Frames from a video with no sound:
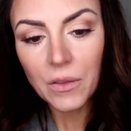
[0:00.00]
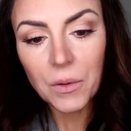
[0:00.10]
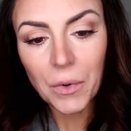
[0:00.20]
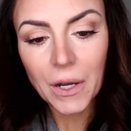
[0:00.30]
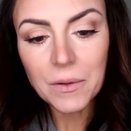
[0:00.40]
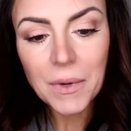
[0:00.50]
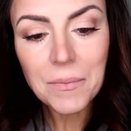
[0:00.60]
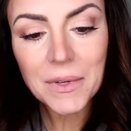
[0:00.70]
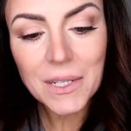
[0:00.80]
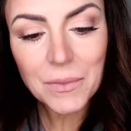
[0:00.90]
On the bottom,
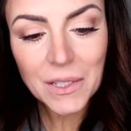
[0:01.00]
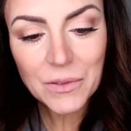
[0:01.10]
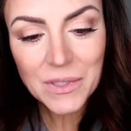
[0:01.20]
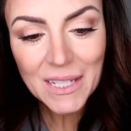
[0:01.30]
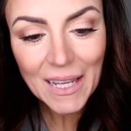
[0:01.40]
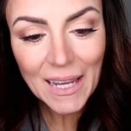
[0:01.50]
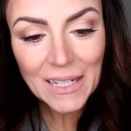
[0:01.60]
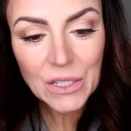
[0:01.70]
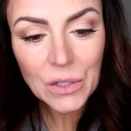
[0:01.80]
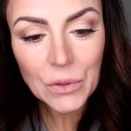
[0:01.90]
I'm going to be using
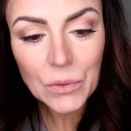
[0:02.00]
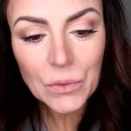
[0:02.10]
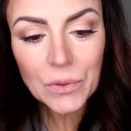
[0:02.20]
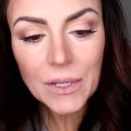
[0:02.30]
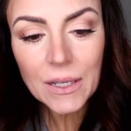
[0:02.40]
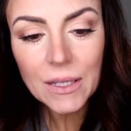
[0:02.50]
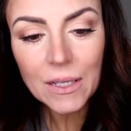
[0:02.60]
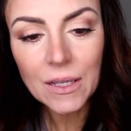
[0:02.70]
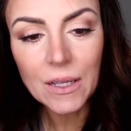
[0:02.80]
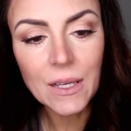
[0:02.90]
a nude,
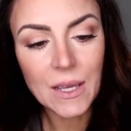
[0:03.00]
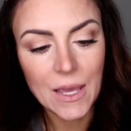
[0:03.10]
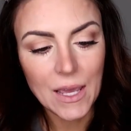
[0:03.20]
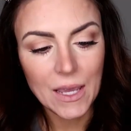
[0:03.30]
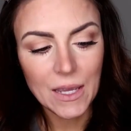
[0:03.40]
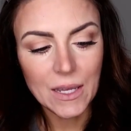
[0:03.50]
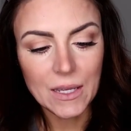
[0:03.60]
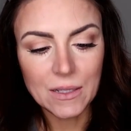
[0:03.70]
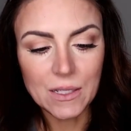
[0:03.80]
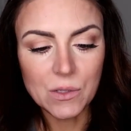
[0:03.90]

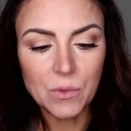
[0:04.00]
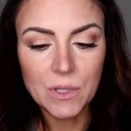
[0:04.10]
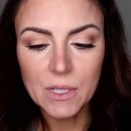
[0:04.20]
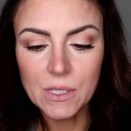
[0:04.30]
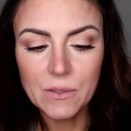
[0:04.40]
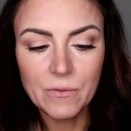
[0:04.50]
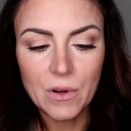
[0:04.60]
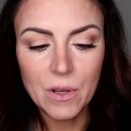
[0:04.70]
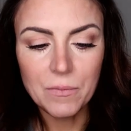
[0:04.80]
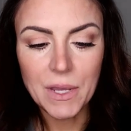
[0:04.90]
and this one is
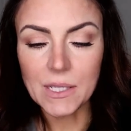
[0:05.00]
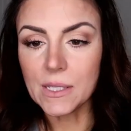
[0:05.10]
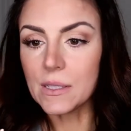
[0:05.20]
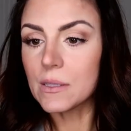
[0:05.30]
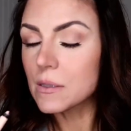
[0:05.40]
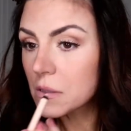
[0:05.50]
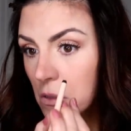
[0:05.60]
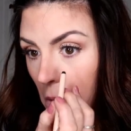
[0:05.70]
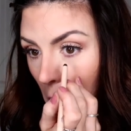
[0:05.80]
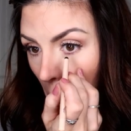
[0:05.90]
from Essence.